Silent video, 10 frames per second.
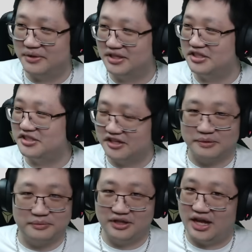going to shake up
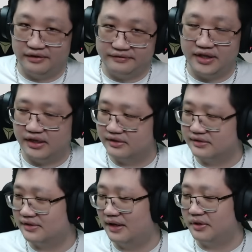a lot of things.
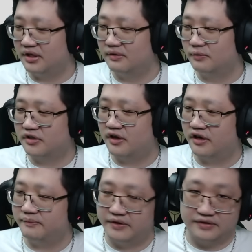I mean, we're
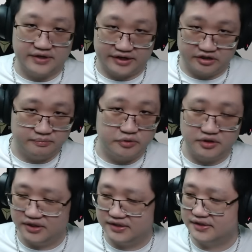talking about entire
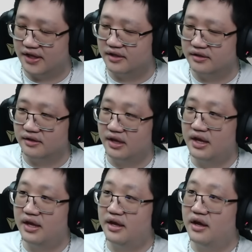communities and
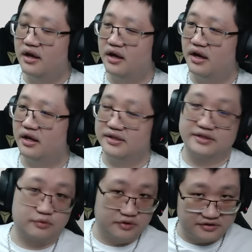uh,
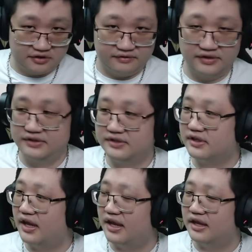Discord servers
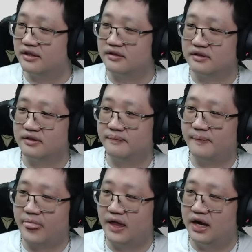and
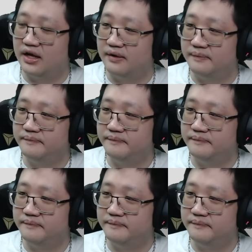uh,